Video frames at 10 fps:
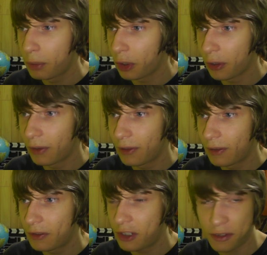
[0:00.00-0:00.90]
But
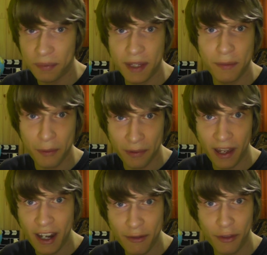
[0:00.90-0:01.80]
just be
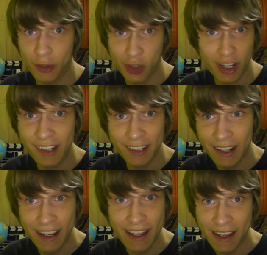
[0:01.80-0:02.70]
prepared for the shit.
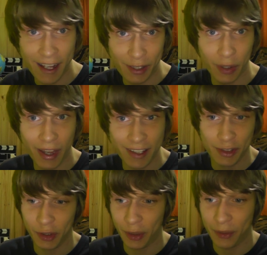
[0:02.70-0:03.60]
That's
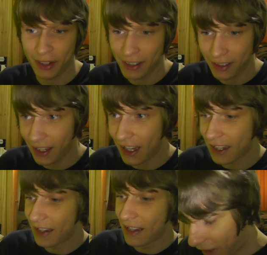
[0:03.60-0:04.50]
all I'm gonna
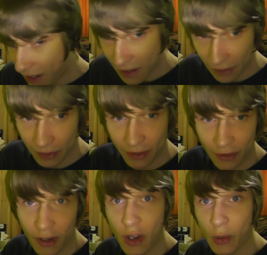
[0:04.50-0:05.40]
say. Yeah.
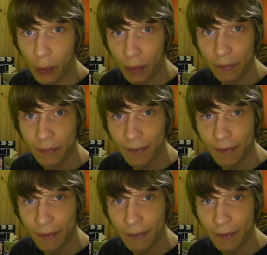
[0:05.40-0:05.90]
So